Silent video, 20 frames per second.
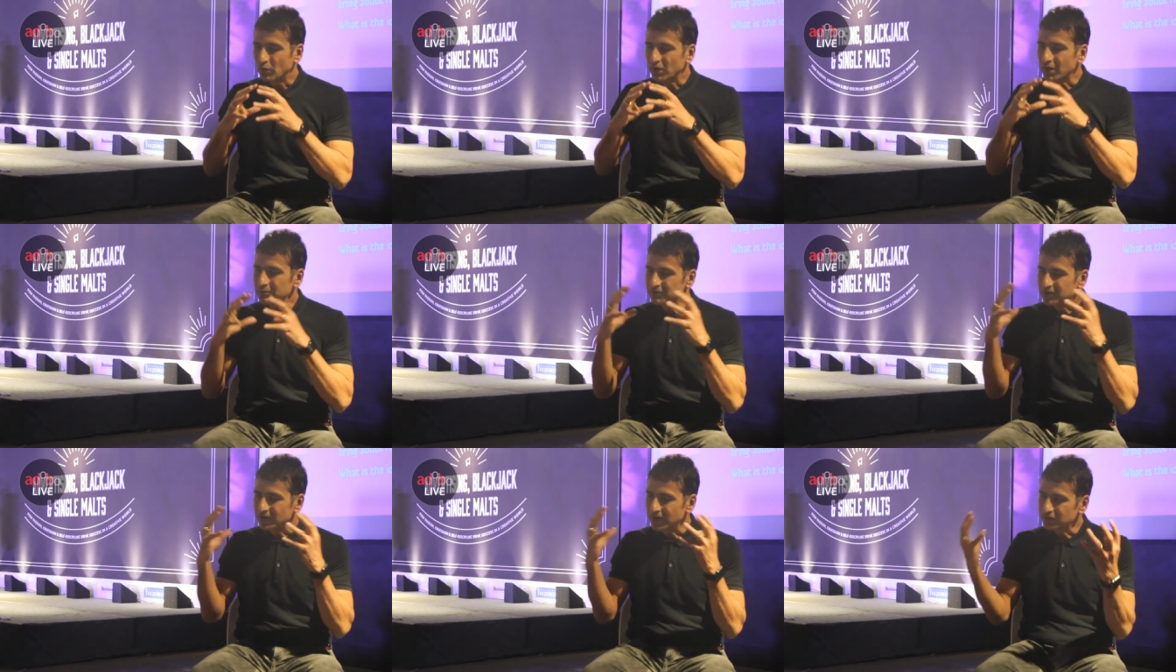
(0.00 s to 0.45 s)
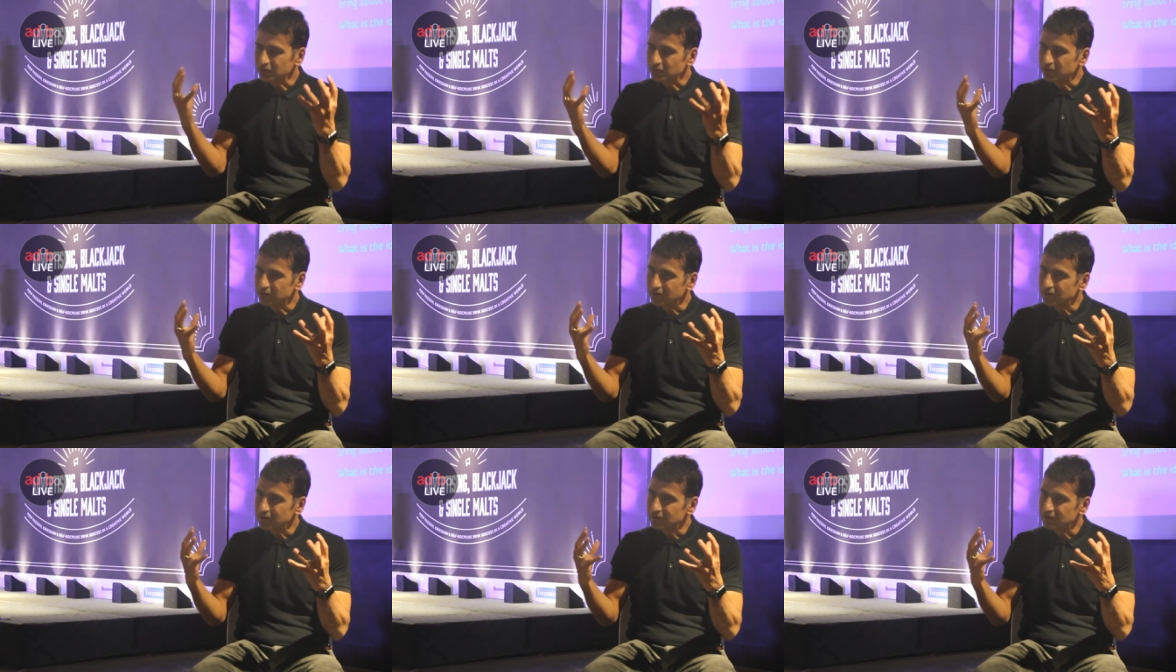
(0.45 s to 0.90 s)
What I'm trying
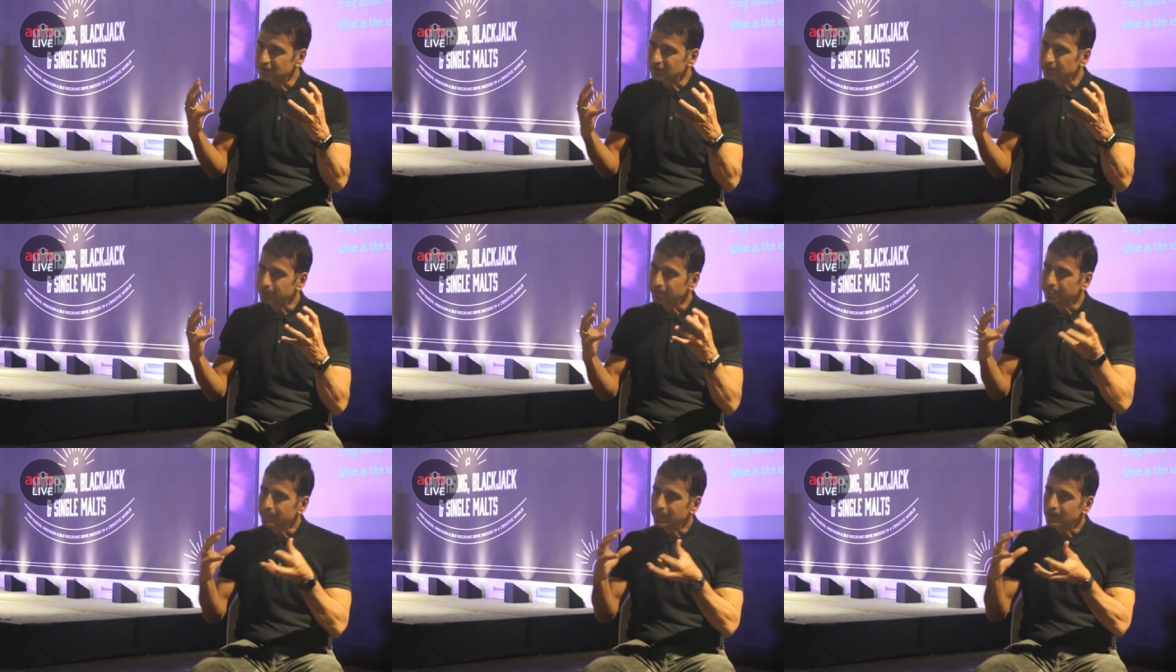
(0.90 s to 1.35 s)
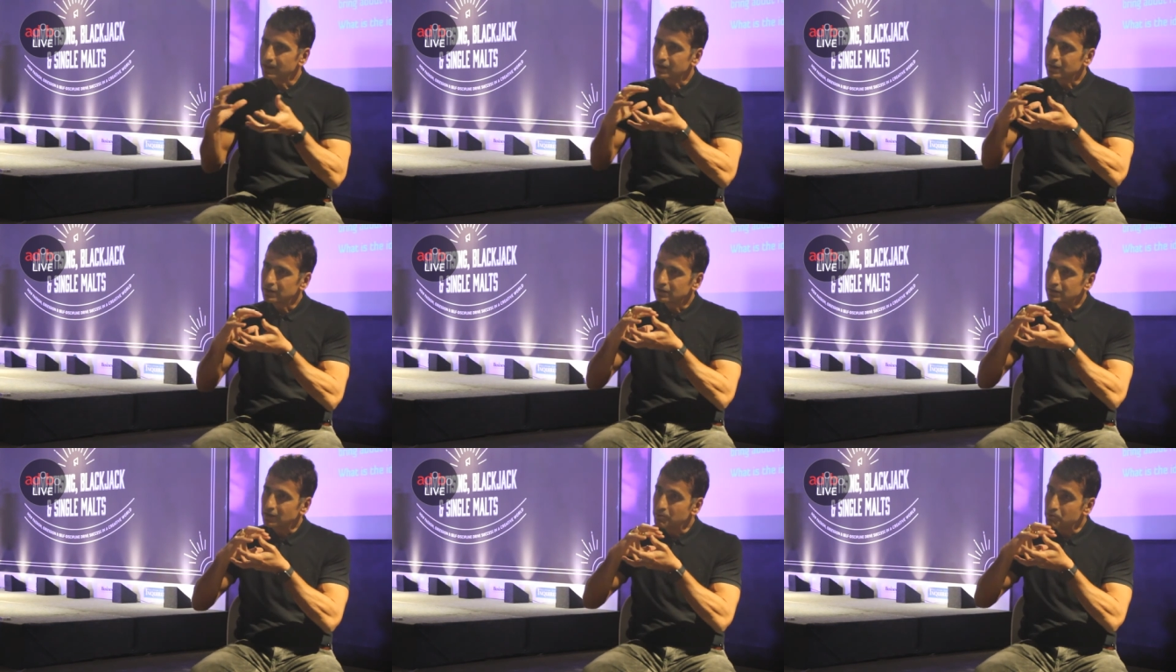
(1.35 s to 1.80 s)
to say is
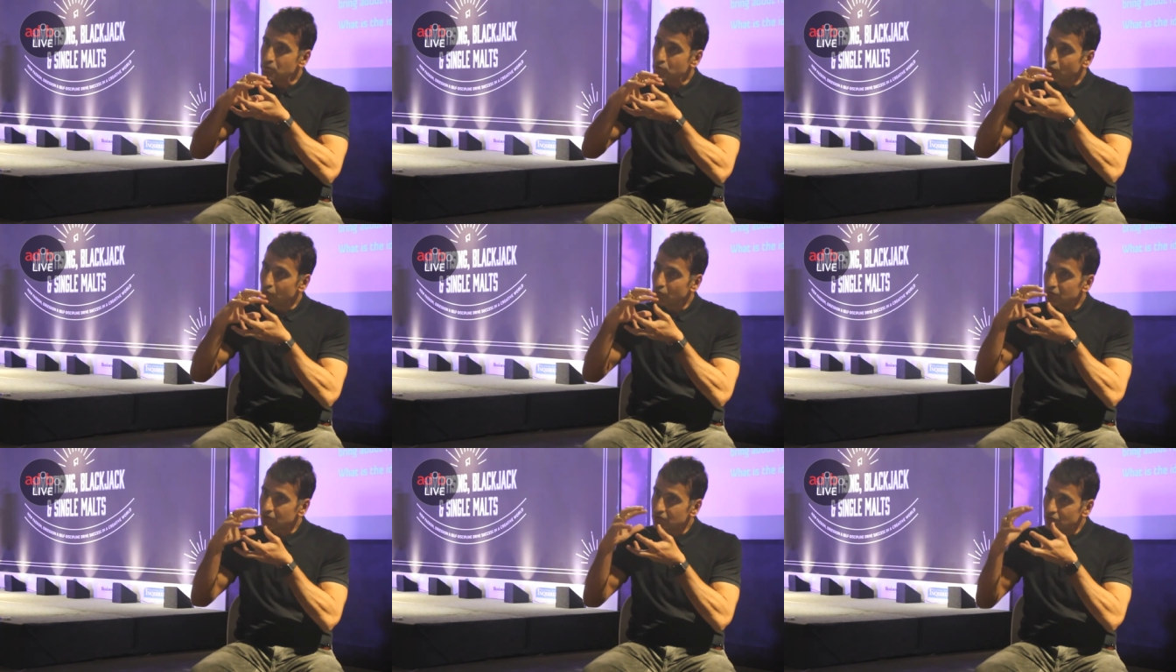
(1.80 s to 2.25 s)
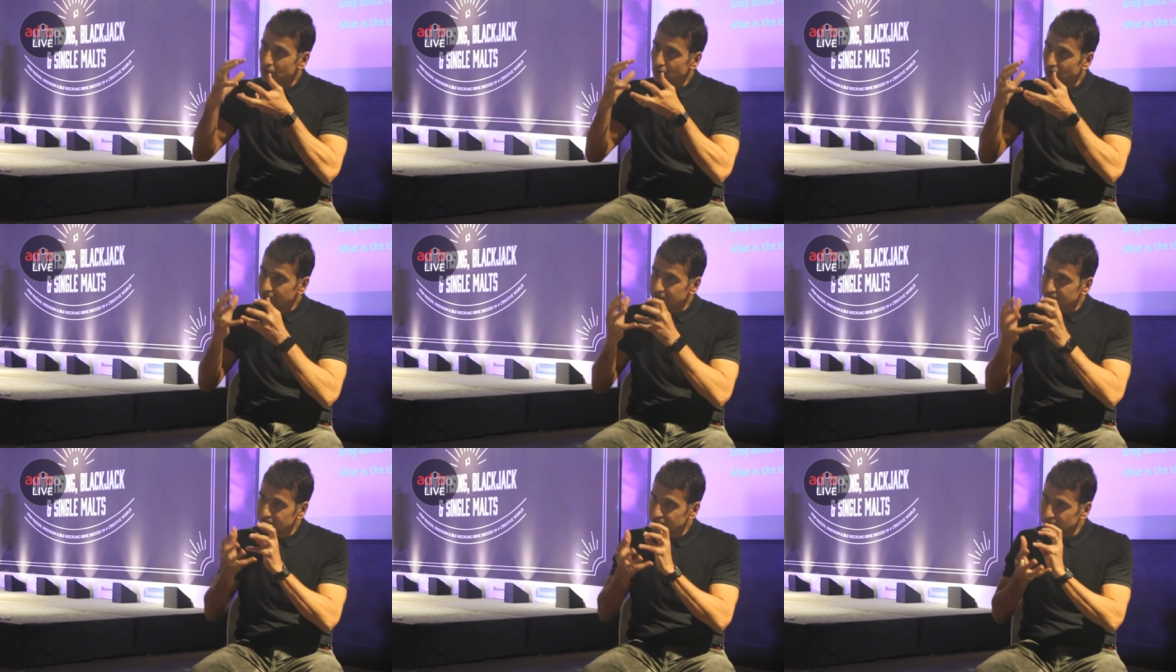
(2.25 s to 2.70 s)
the more
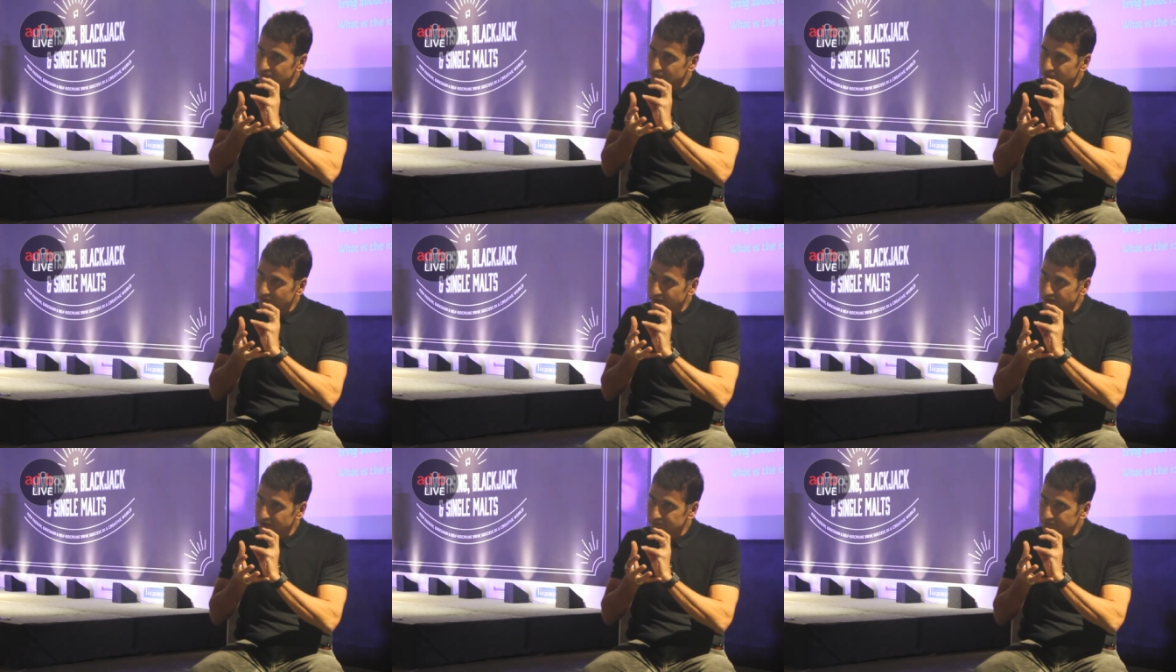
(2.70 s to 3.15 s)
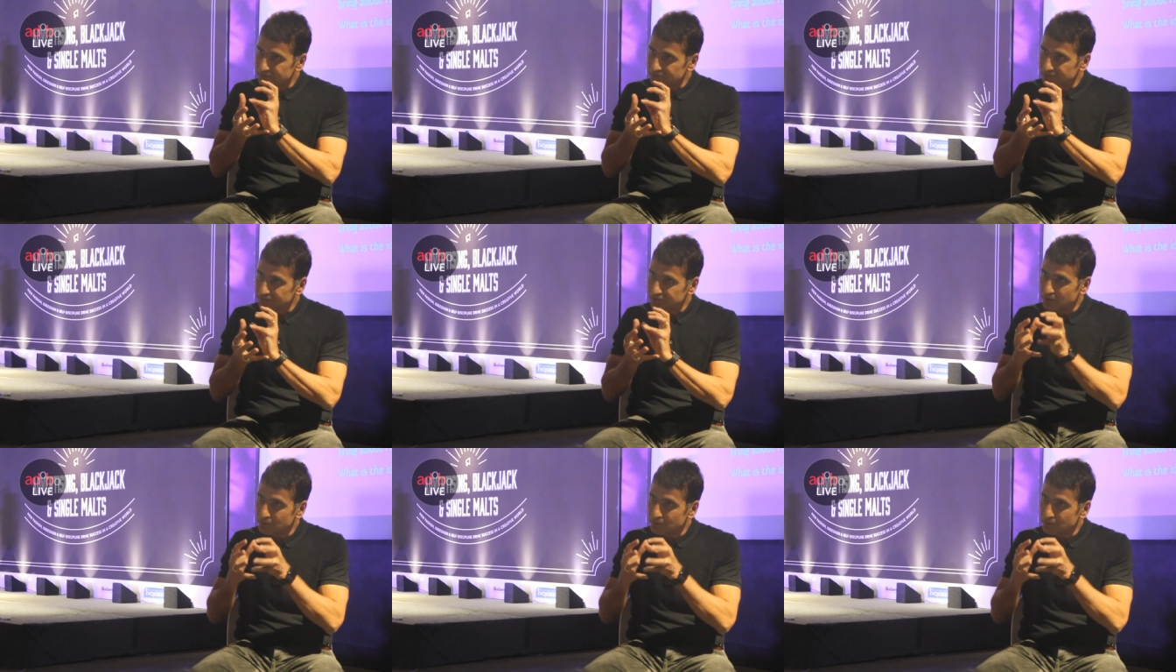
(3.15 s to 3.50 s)
knowledge you have,